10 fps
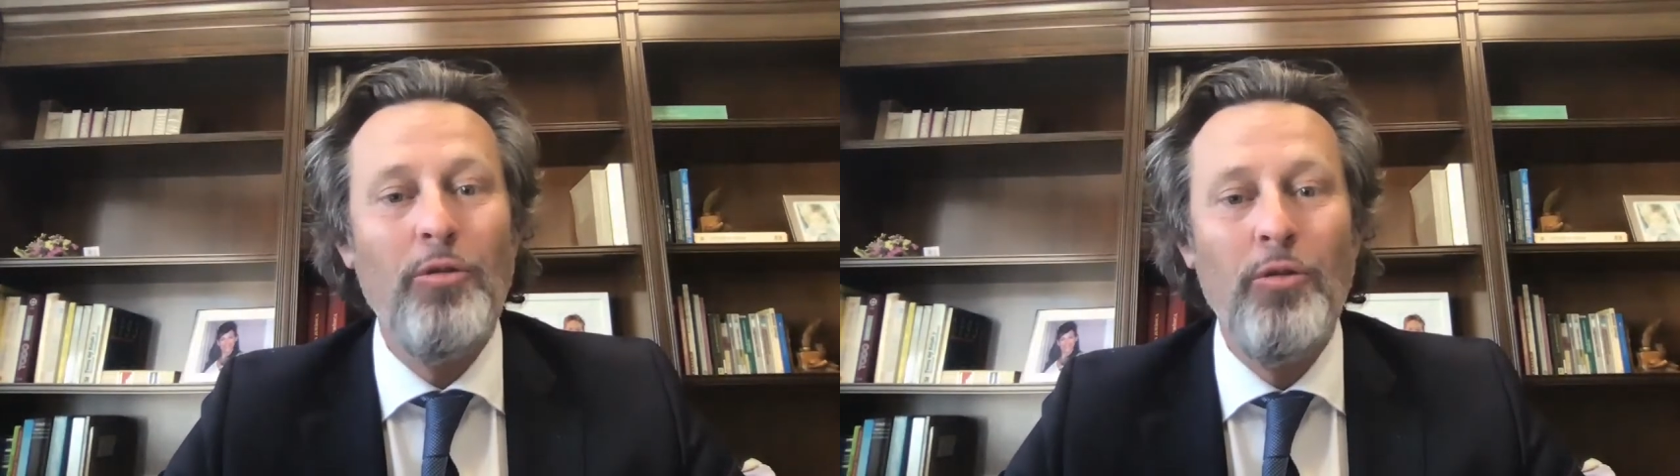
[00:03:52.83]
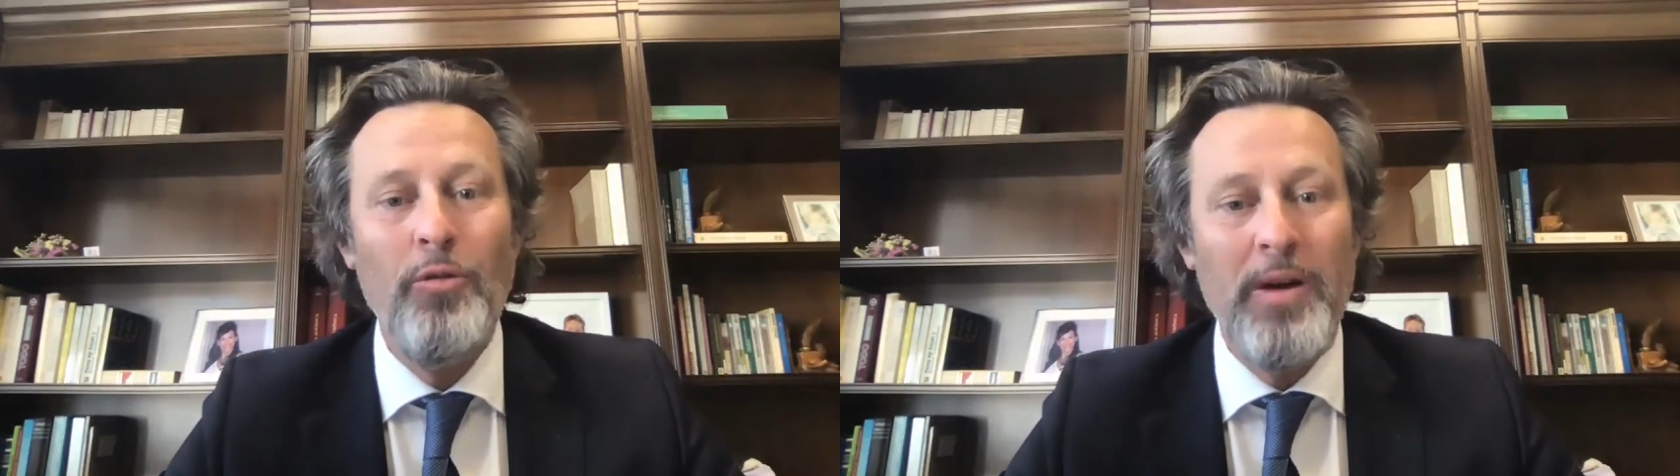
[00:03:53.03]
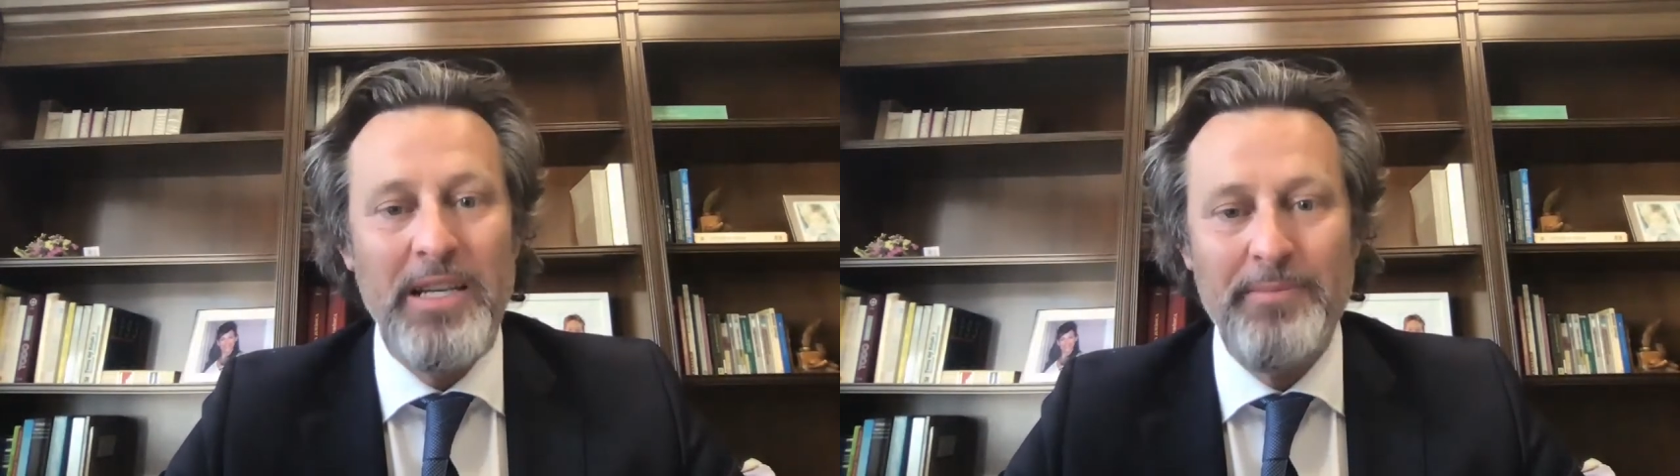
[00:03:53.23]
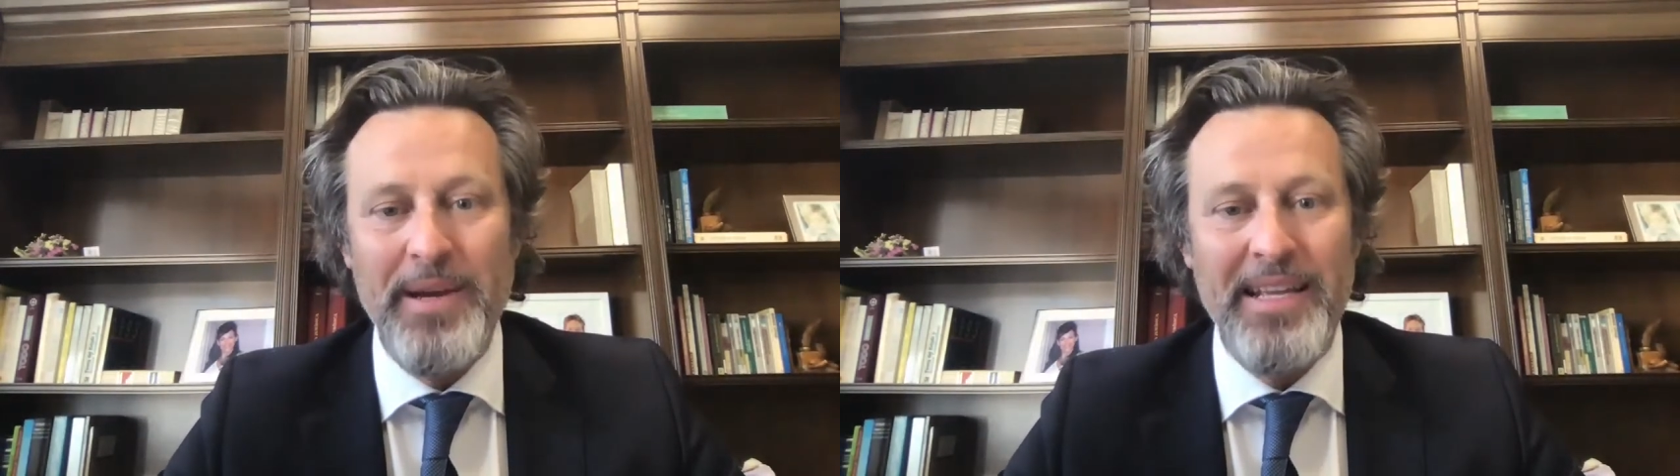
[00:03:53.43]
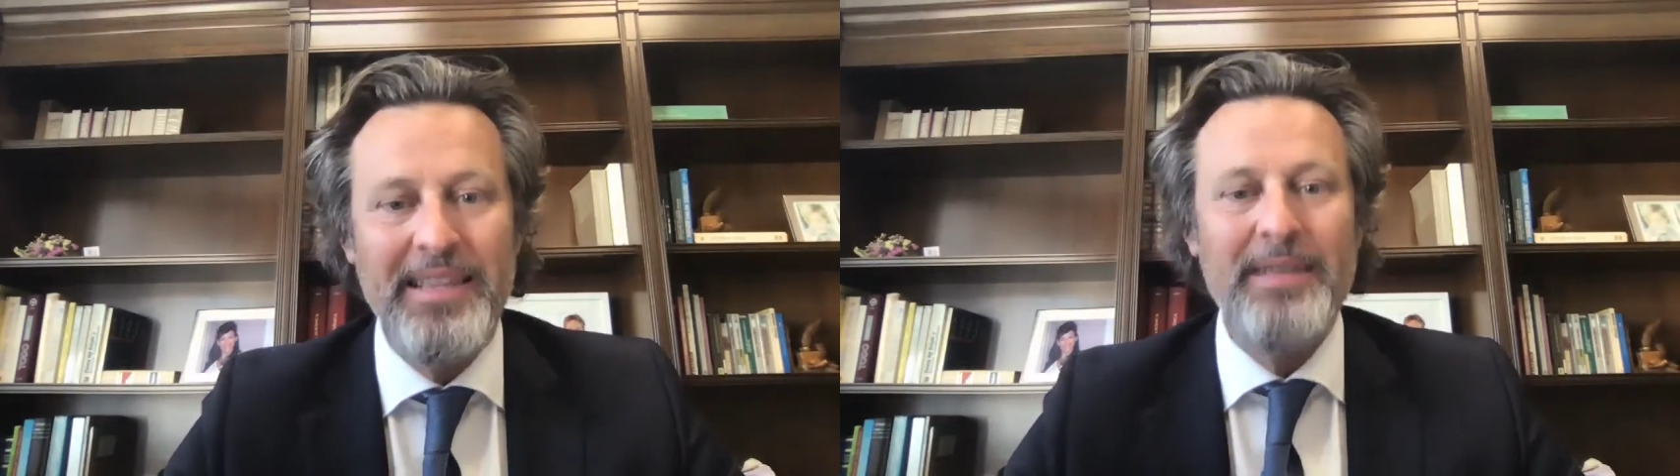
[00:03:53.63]
always
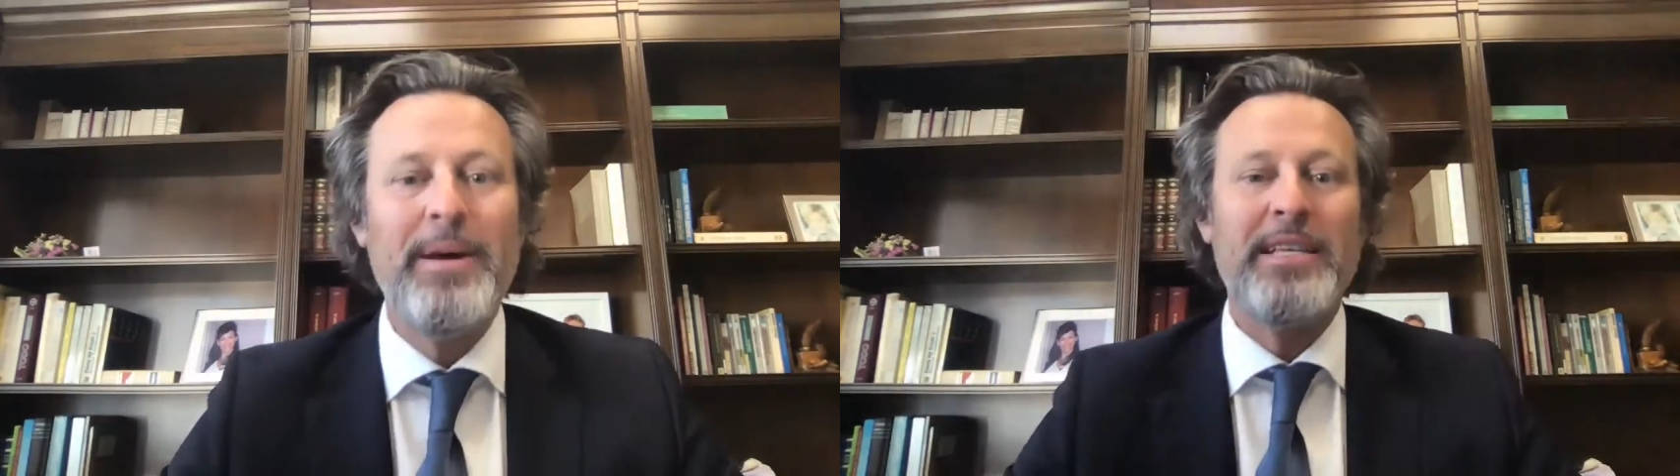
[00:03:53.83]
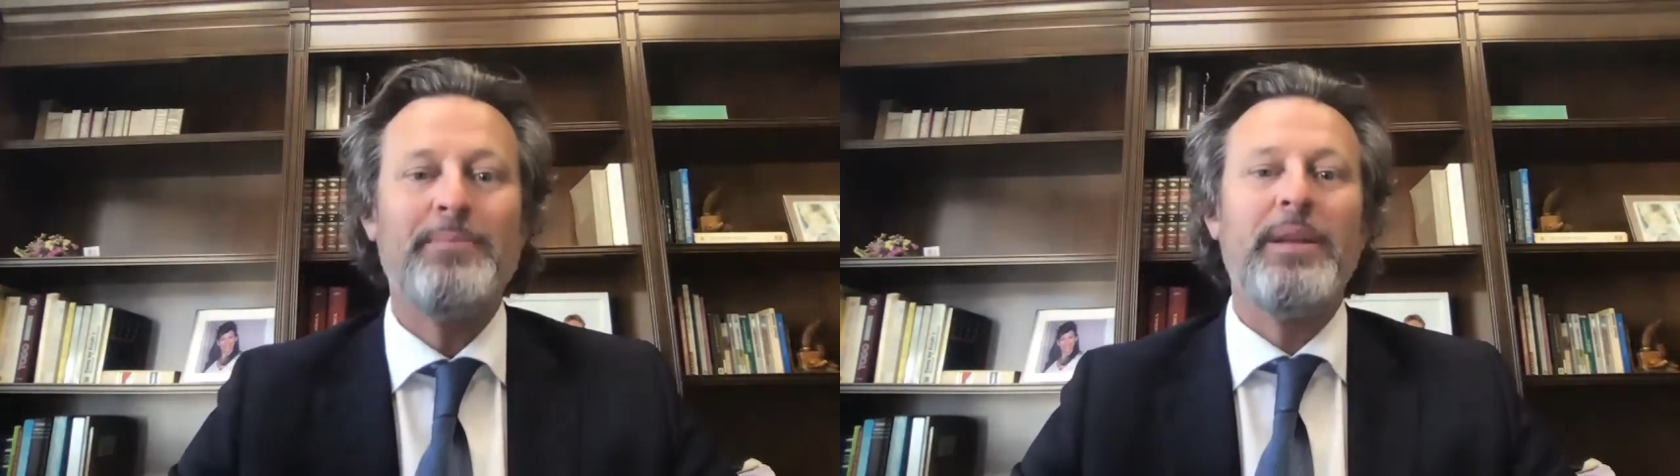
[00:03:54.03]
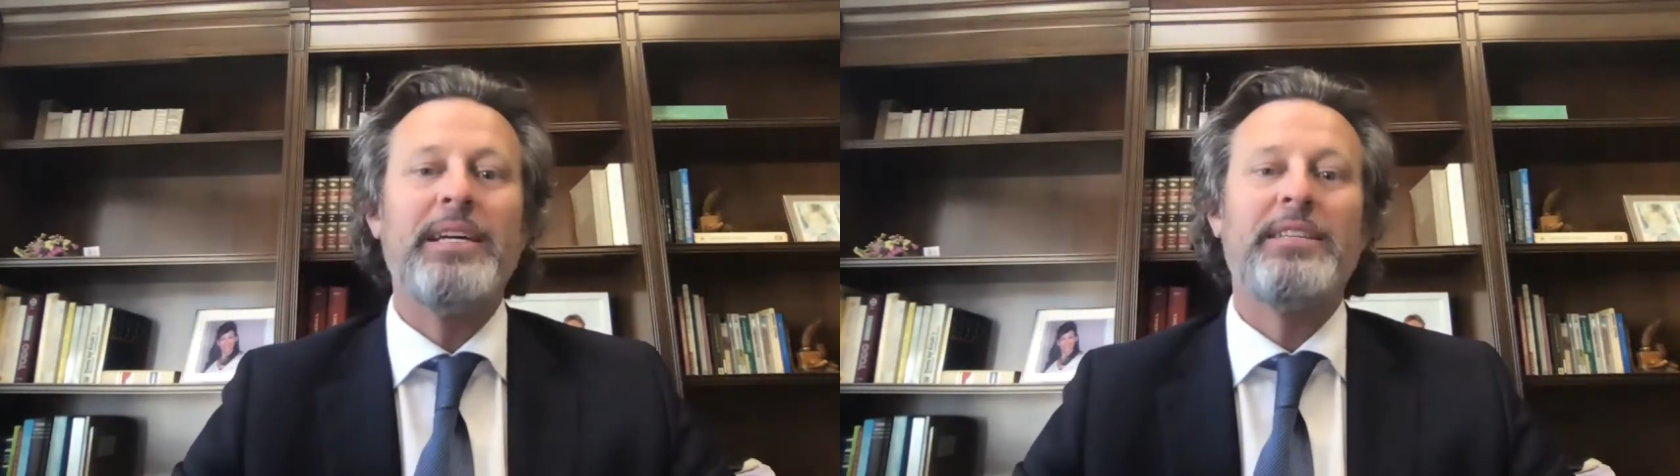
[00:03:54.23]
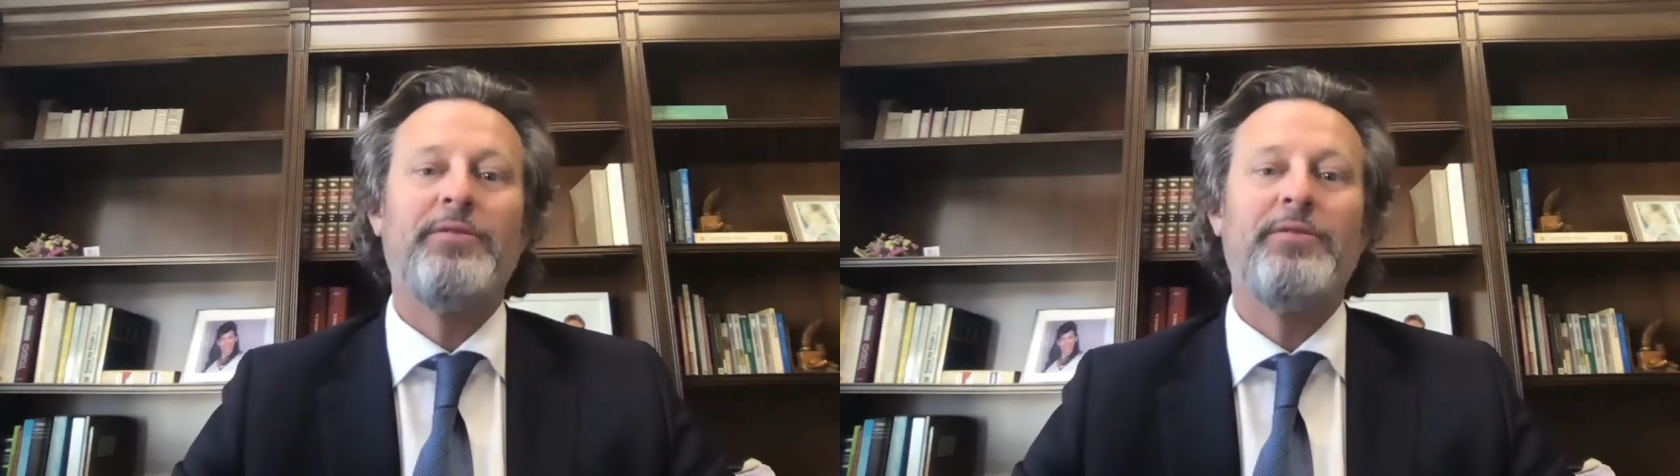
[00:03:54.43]
been the best place